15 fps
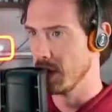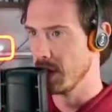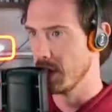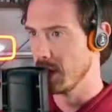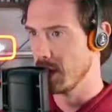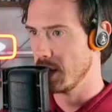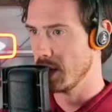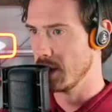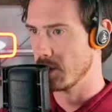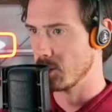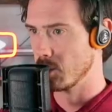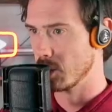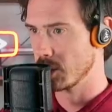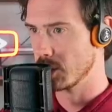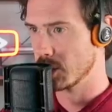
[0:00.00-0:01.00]
me.
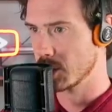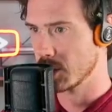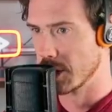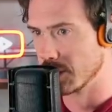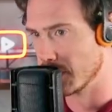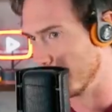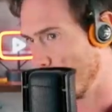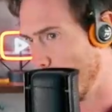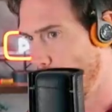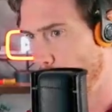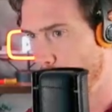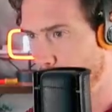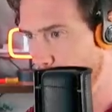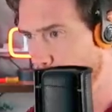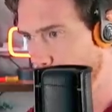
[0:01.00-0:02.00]
I want to just get some...
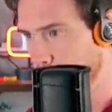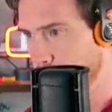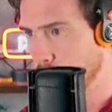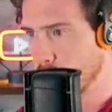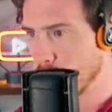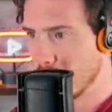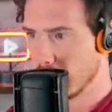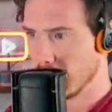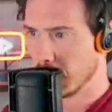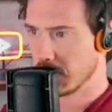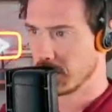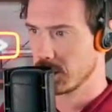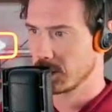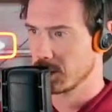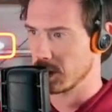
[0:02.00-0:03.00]
Oh my
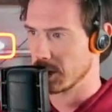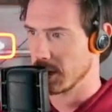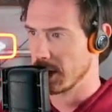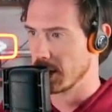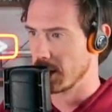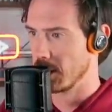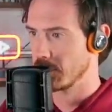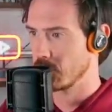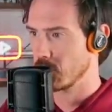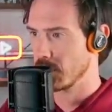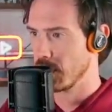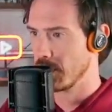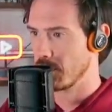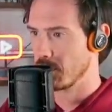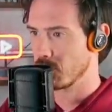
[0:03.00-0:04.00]
gosh. Okay, I've
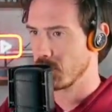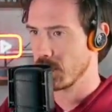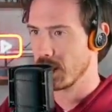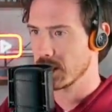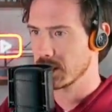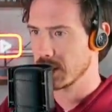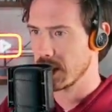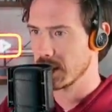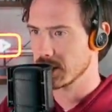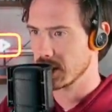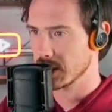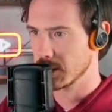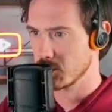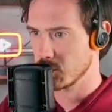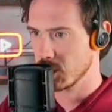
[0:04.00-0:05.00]
got that really
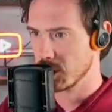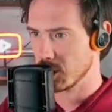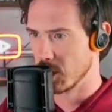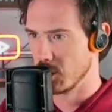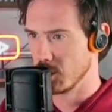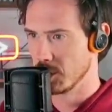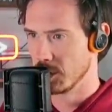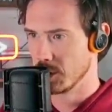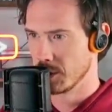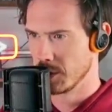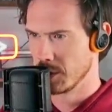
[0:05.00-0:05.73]
intense SMG though.